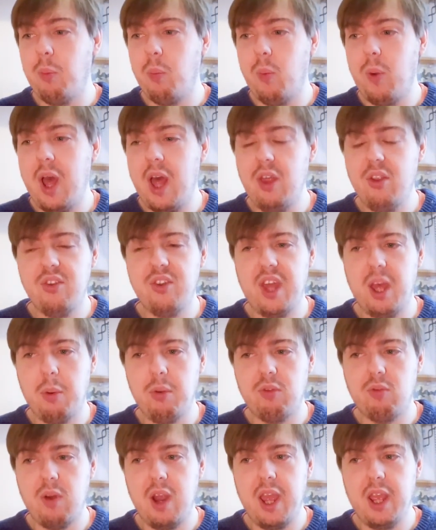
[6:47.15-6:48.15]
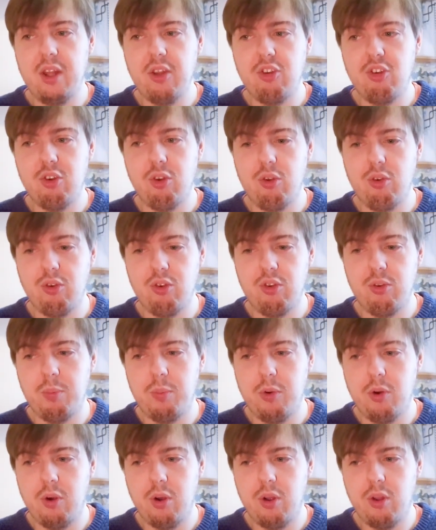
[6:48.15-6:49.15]
then whilst I was writing the children's
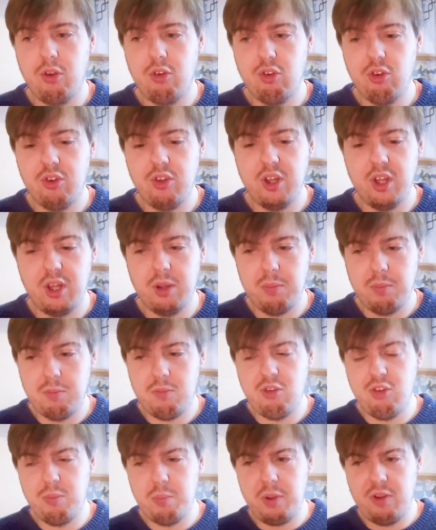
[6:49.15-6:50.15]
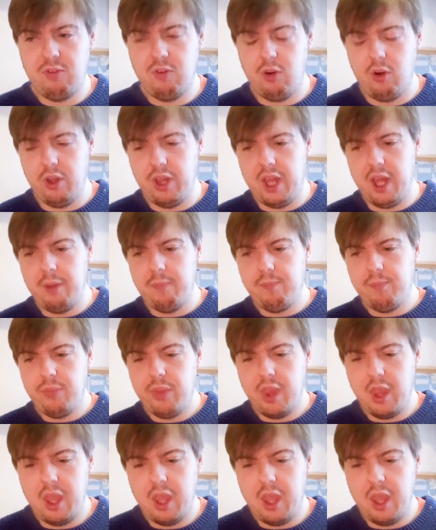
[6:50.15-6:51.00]
book, just at the, just before that,